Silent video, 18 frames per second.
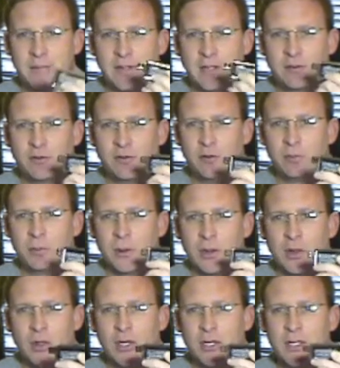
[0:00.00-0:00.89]
If you've
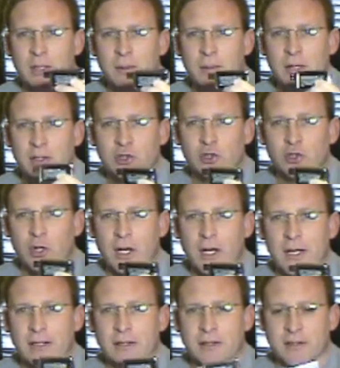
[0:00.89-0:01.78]
been thinking about
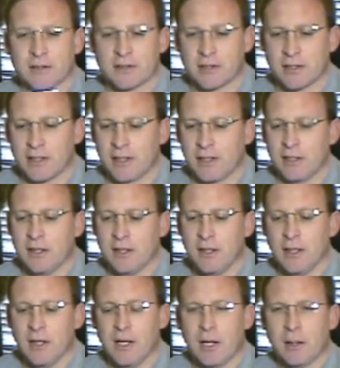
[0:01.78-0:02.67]
trying this thing,
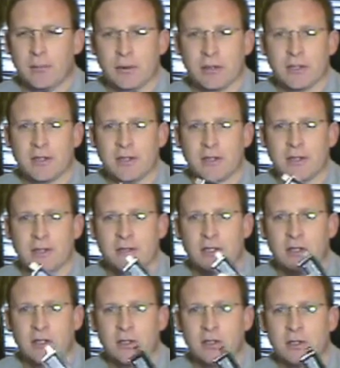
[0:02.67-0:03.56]
I'm going to
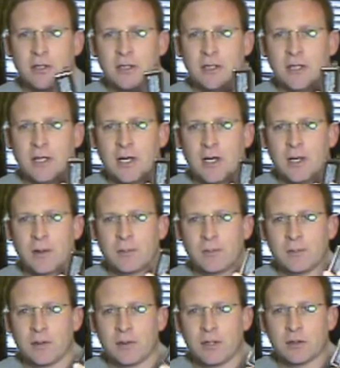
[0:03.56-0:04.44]
tell you the
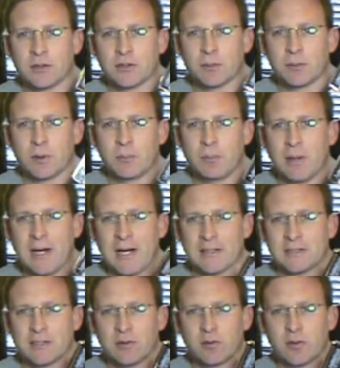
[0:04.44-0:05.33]
some of the
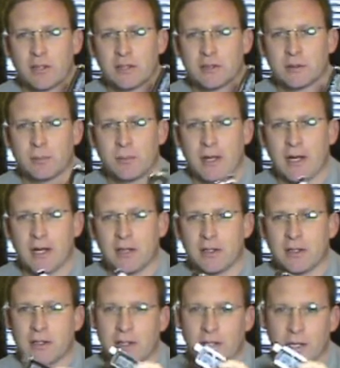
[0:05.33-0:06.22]
positive things about
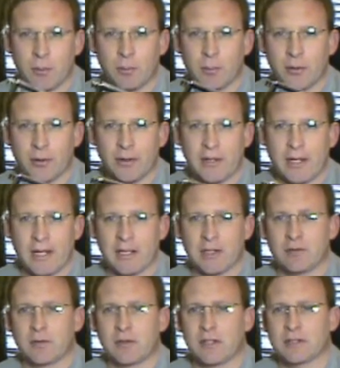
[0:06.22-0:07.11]
it and a couple of the
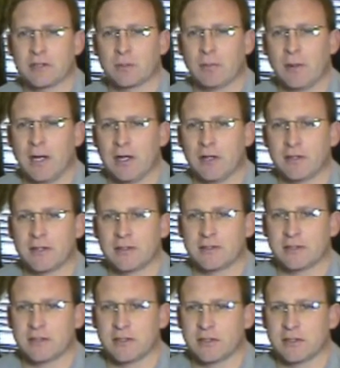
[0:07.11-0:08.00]
negative things about it,
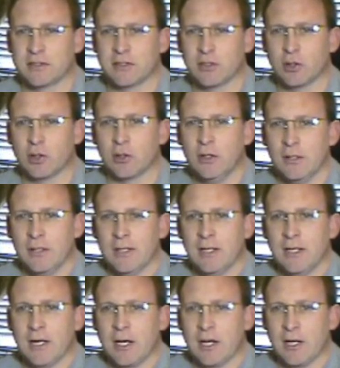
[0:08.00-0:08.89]
things to consider
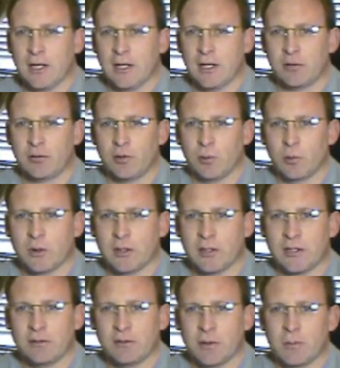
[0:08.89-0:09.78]
if you want
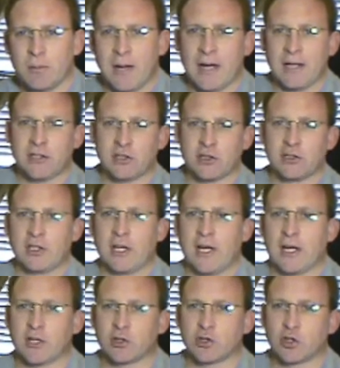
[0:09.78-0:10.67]
to give the
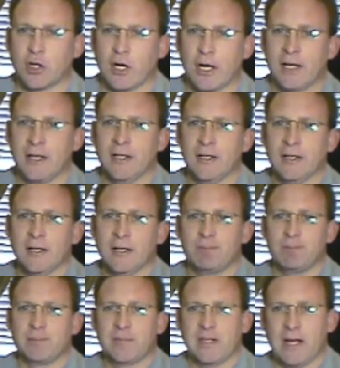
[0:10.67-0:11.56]
Magicjack a try.
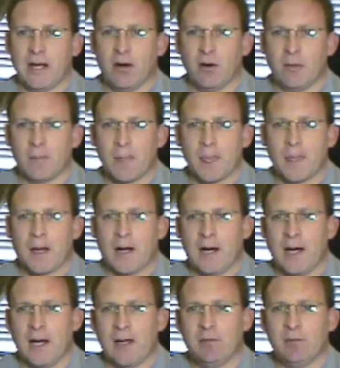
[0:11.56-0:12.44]
Now,
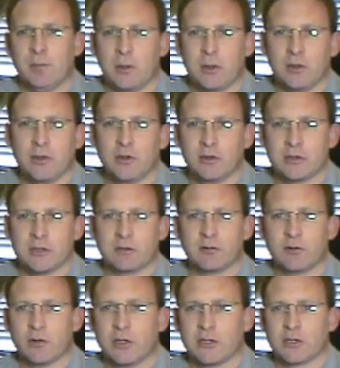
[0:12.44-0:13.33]
I've been
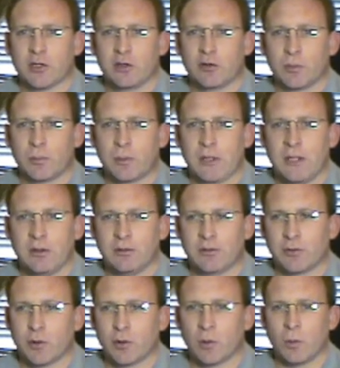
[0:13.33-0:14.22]
using Voice over IP
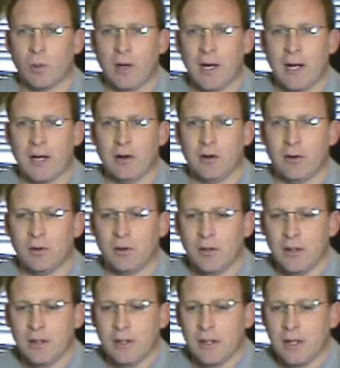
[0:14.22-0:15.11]
for a while.
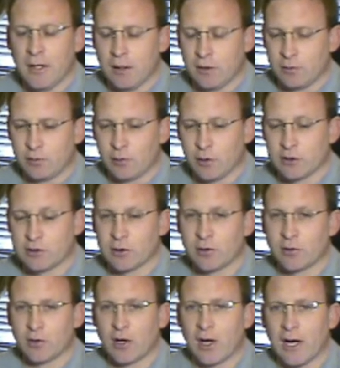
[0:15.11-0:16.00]
Voice
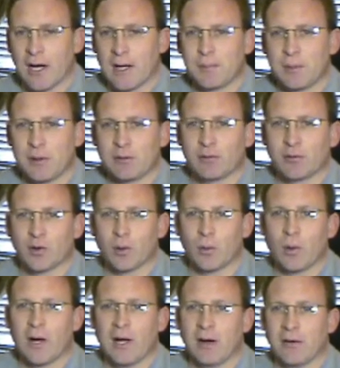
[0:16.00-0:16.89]
over IP for
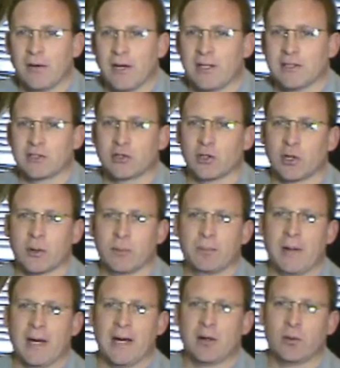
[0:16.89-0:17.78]
a while now. I
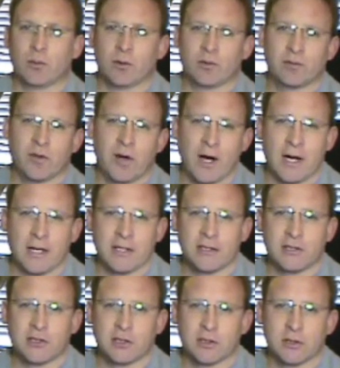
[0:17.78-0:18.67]
started back with
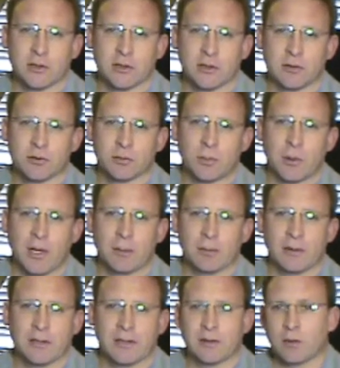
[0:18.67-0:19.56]
Vonage, and there's
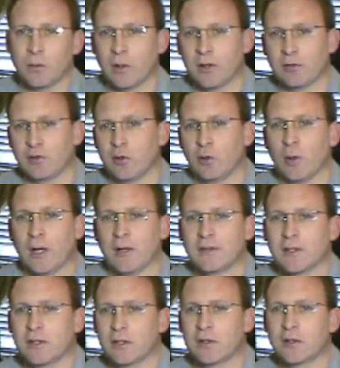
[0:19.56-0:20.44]
probably quite a few
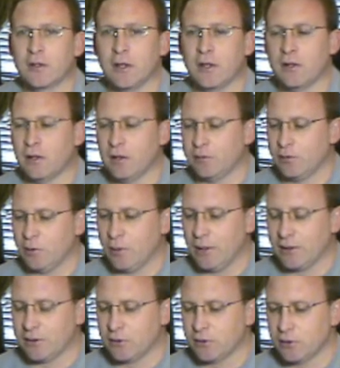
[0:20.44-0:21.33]
out there of you
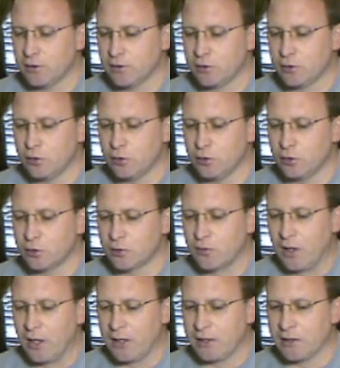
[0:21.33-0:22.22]
out there that do use
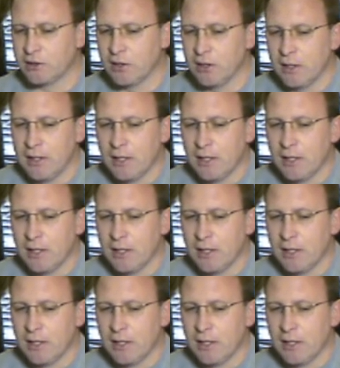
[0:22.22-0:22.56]
Vonage.